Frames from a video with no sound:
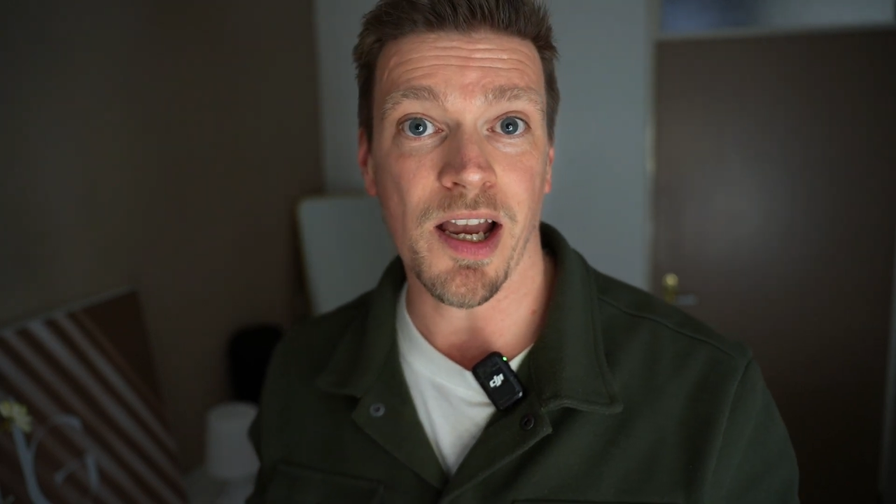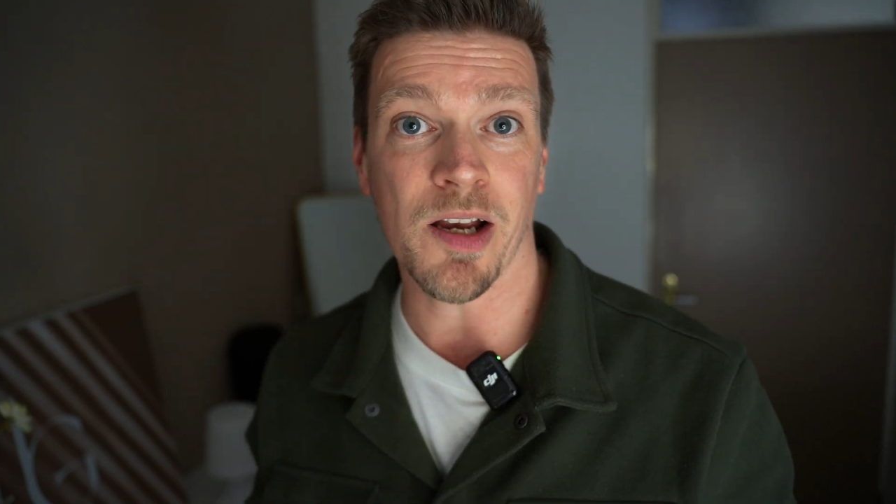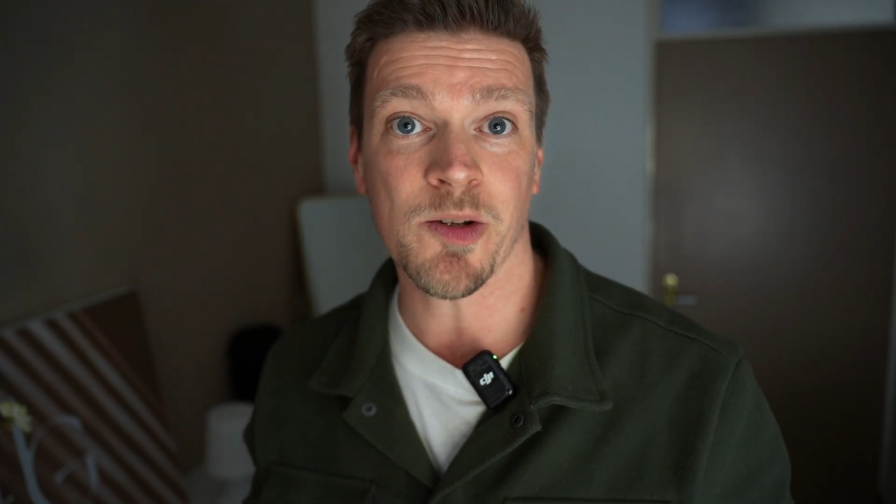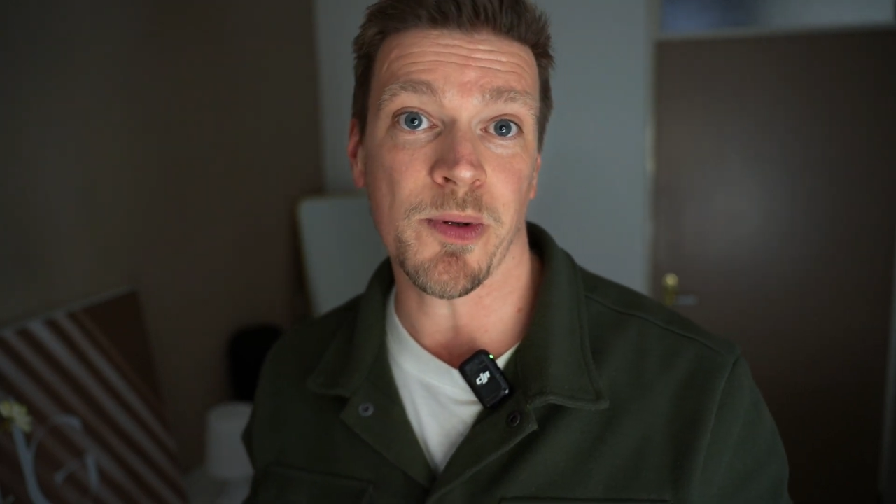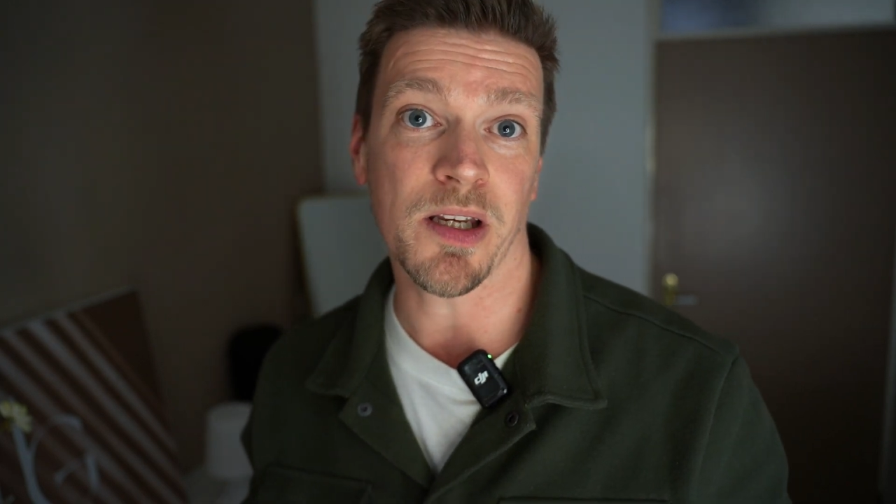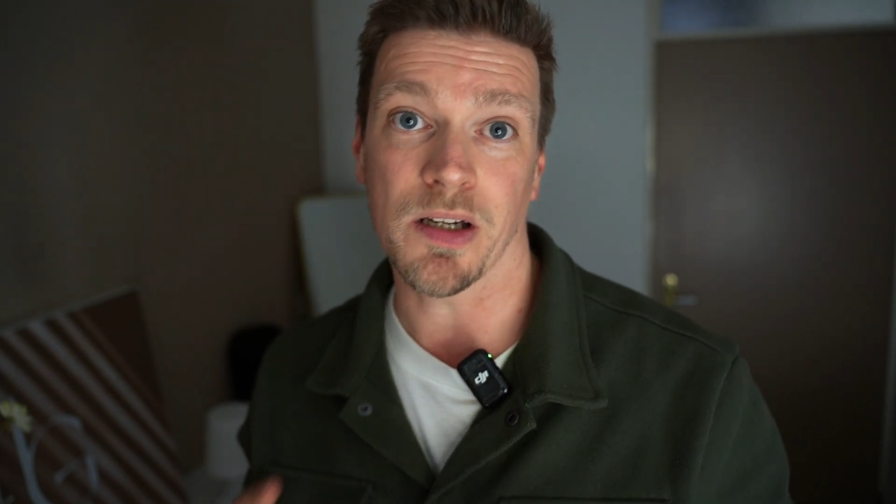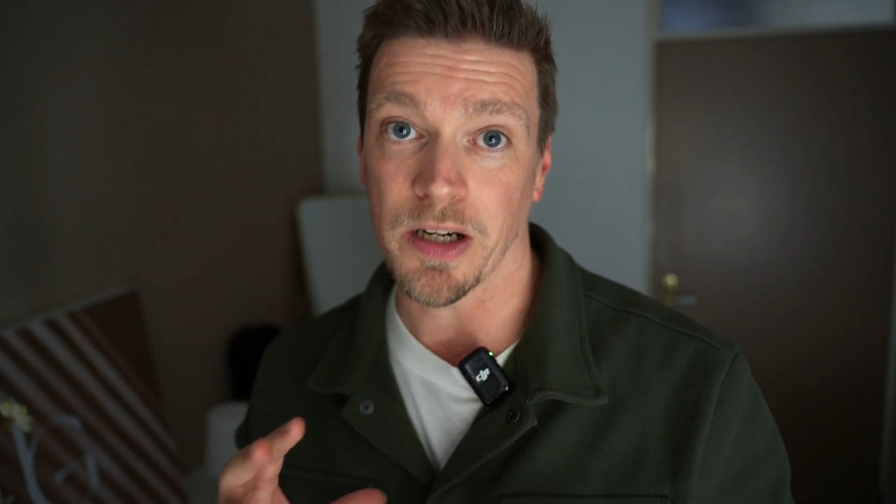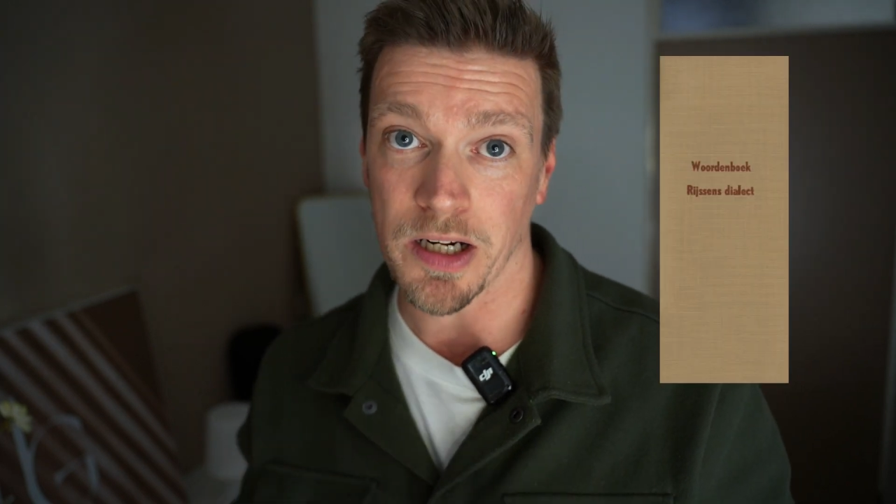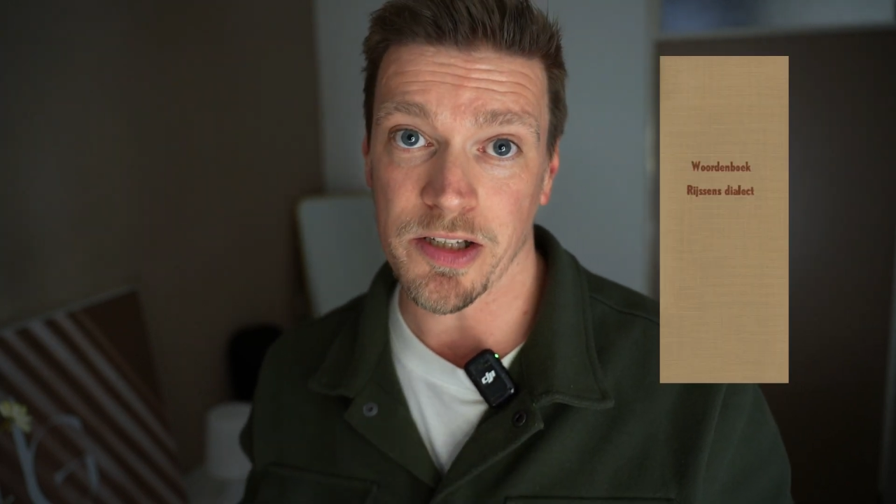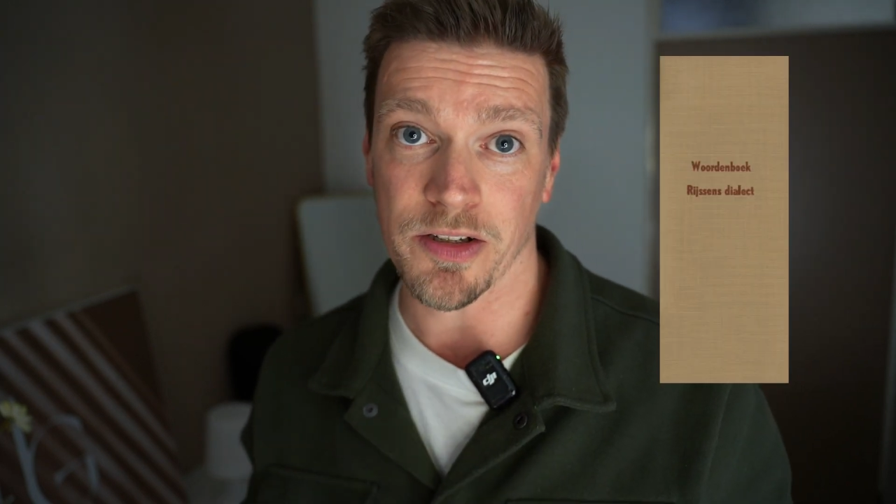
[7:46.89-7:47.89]
I speak
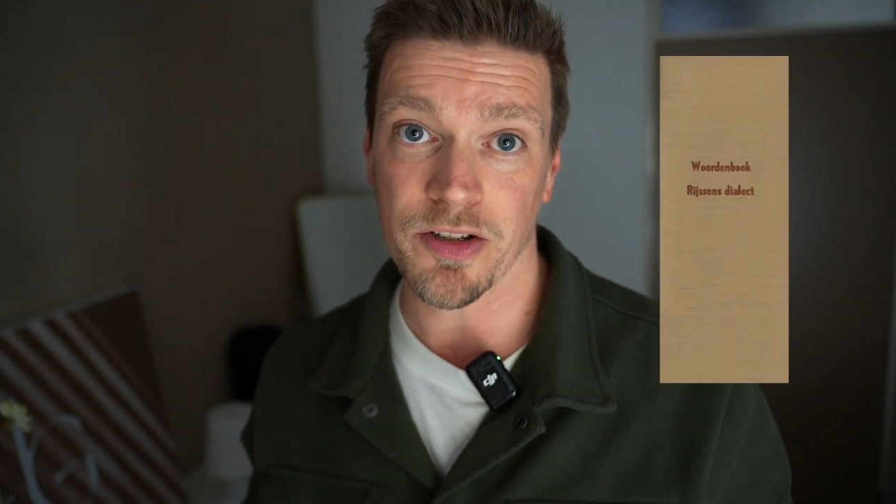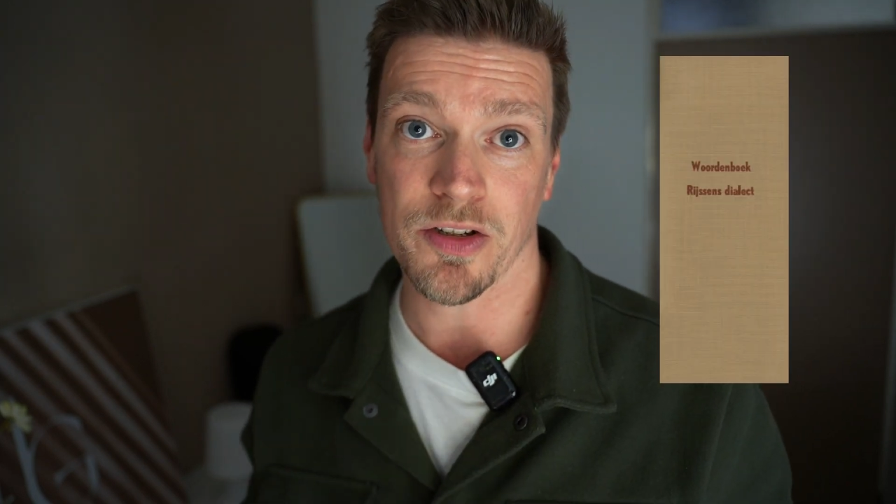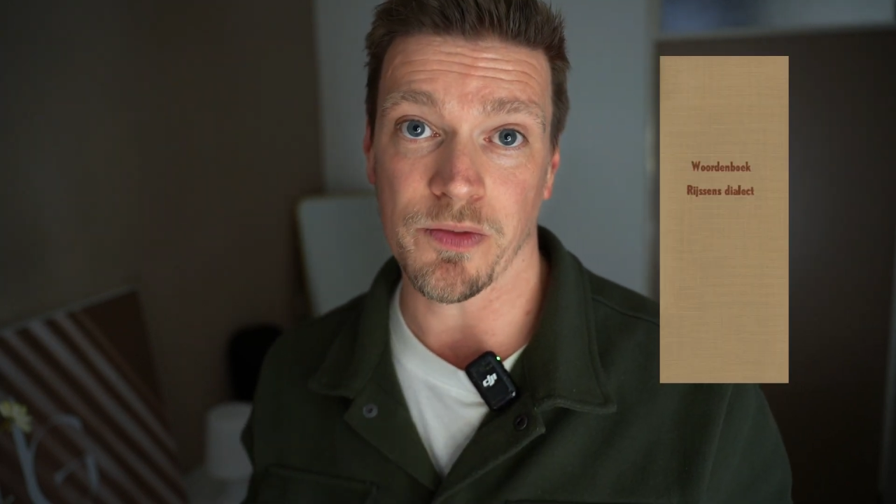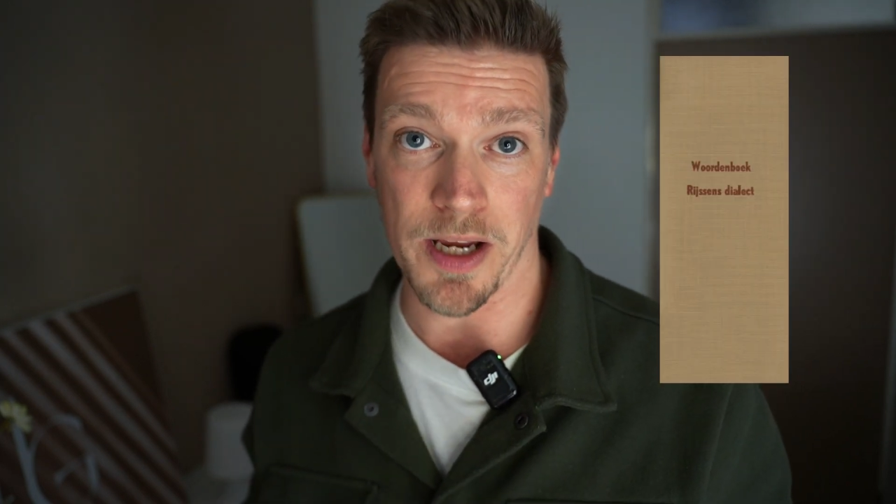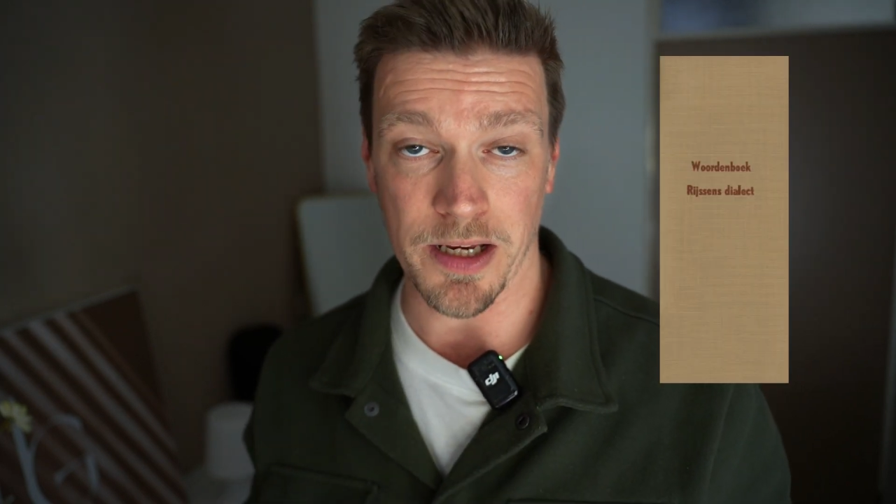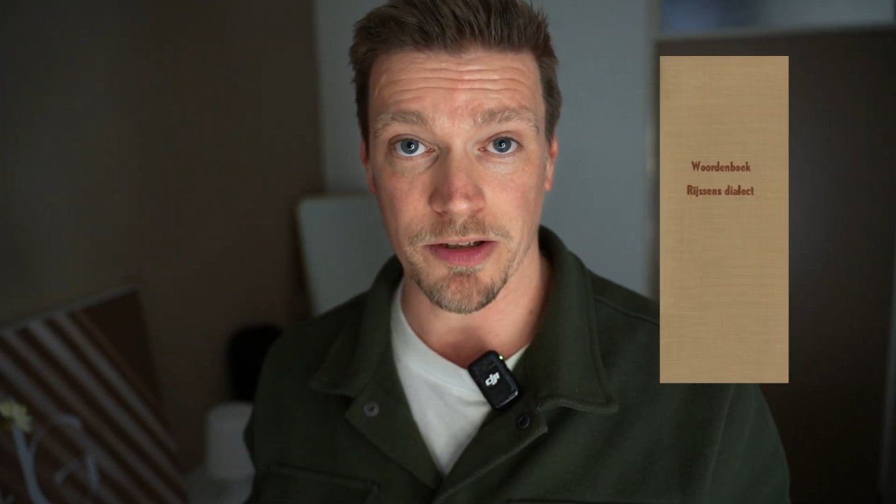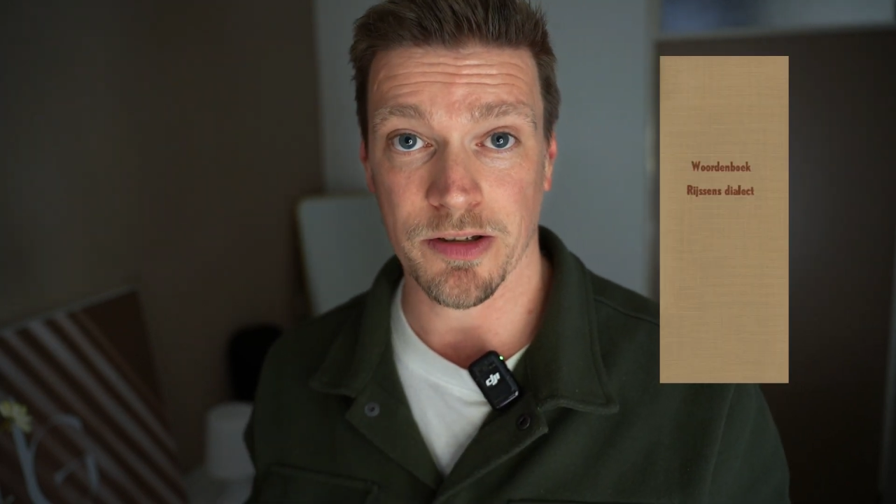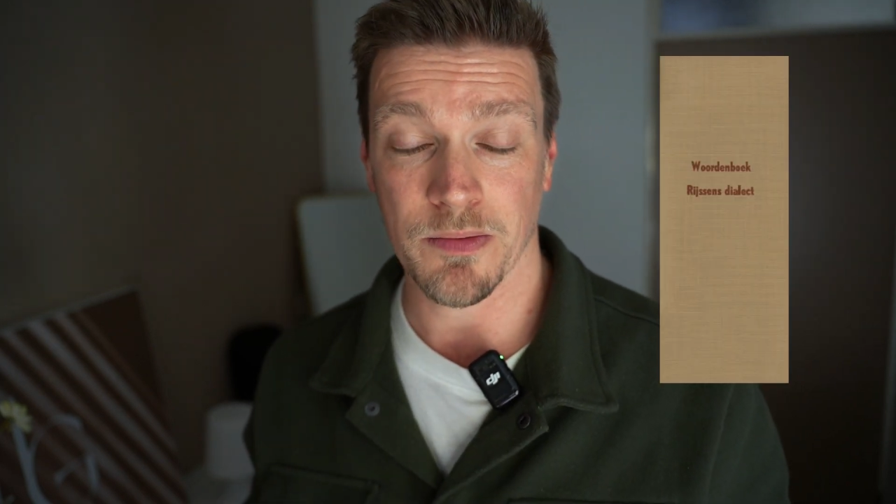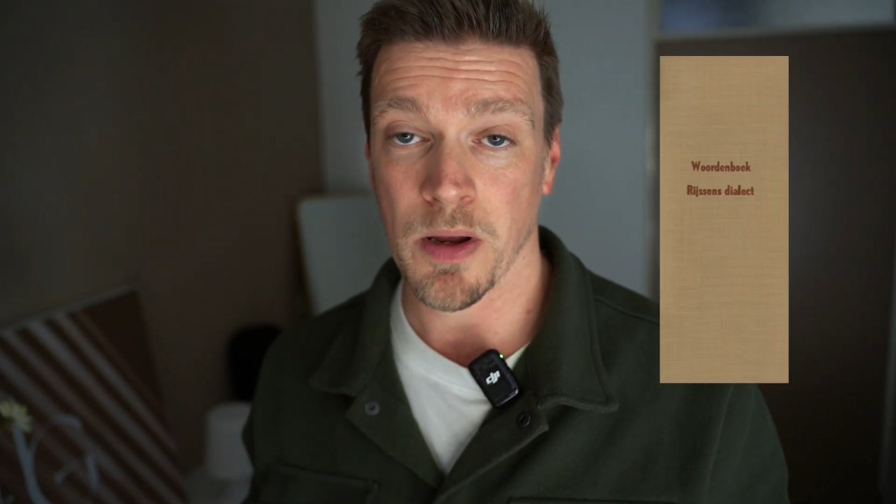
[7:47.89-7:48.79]
Riesens Twents,